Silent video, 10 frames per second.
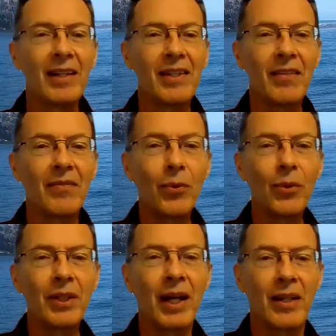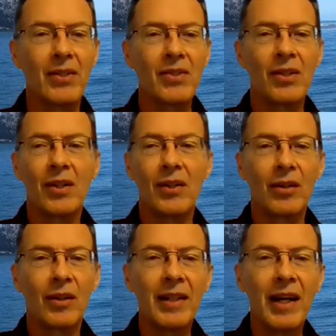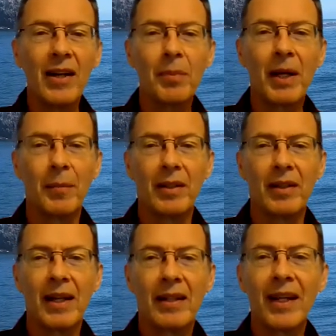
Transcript: is a foretaste or a down payment,